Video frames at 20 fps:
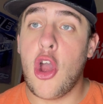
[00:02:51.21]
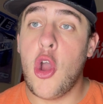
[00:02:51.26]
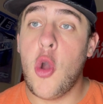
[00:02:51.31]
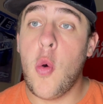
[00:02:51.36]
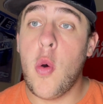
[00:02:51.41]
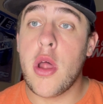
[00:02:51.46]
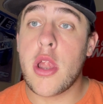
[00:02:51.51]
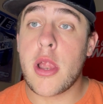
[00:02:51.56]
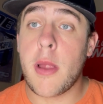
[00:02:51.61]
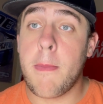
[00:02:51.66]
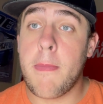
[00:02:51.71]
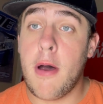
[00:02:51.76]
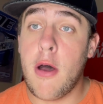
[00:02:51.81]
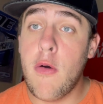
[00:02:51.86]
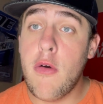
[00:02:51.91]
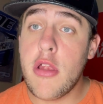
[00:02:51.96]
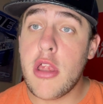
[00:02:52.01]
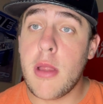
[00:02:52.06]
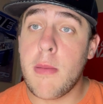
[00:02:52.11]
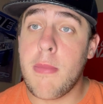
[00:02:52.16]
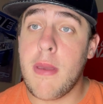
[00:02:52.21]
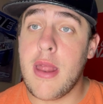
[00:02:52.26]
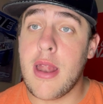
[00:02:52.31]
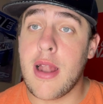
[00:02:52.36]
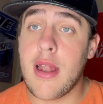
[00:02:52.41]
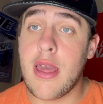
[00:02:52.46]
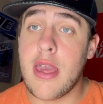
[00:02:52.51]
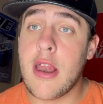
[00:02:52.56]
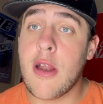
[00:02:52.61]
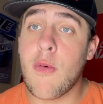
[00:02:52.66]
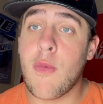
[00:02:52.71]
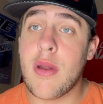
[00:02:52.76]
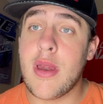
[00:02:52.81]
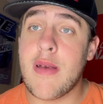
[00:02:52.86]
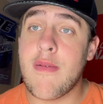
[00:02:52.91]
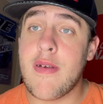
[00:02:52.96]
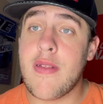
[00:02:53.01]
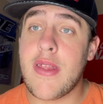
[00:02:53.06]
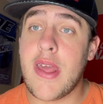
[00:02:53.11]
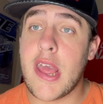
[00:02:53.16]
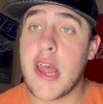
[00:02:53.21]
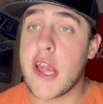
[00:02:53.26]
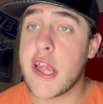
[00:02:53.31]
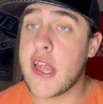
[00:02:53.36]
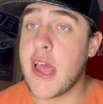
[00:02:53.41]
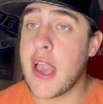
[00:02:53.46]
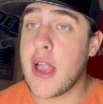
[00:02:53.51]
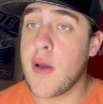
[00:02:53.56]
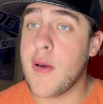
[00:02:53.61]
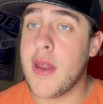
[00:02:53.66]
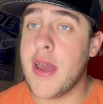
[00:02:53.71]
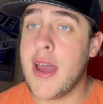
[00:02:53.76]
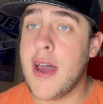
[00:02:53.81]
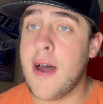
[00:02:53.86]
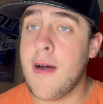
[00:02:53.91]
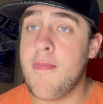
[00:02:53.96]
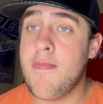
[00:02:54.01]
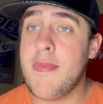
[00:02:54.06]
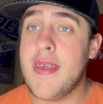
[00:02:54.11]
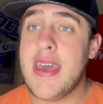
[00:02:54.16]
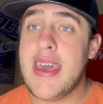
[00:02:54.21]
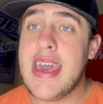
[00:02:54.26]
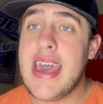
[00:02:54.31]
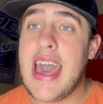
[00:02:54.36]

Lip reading: who was supposed to be the leader when everything cycled out,